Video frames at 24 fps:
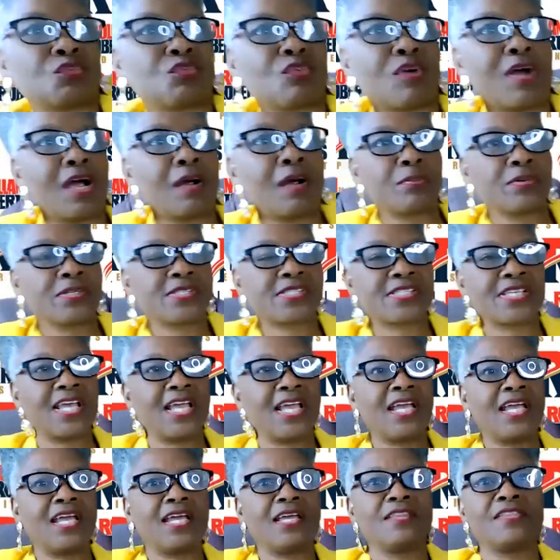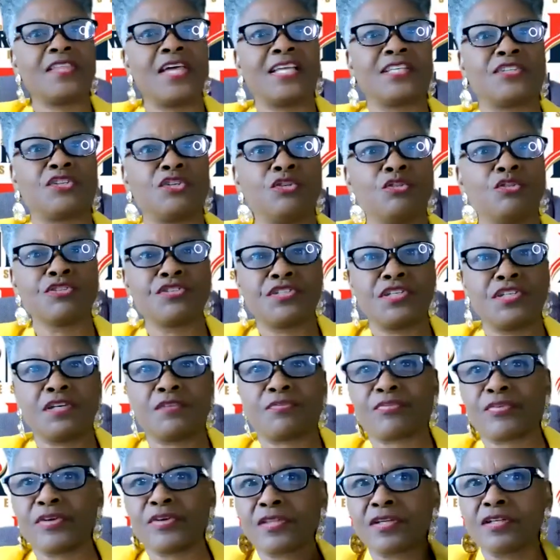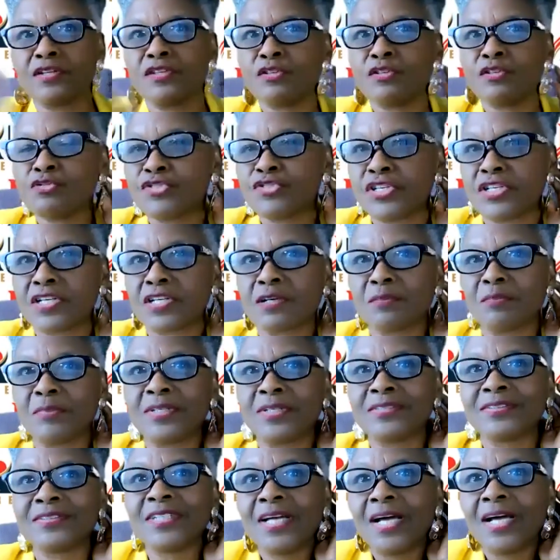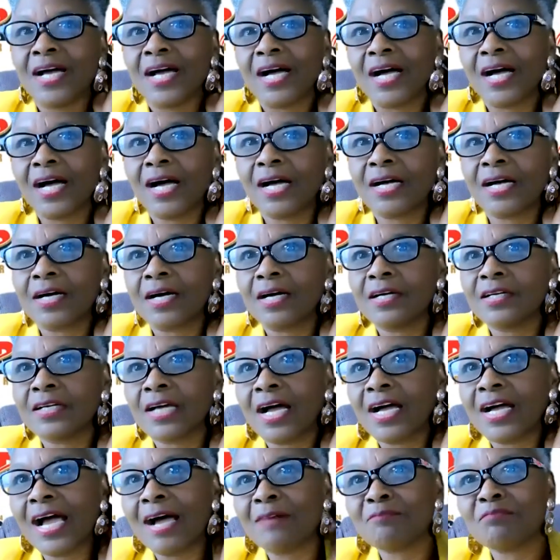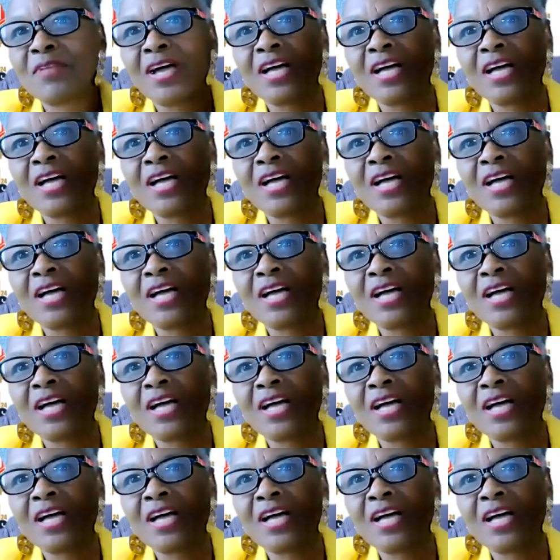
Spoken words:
Roberts, and that different. The new gentleman, I'm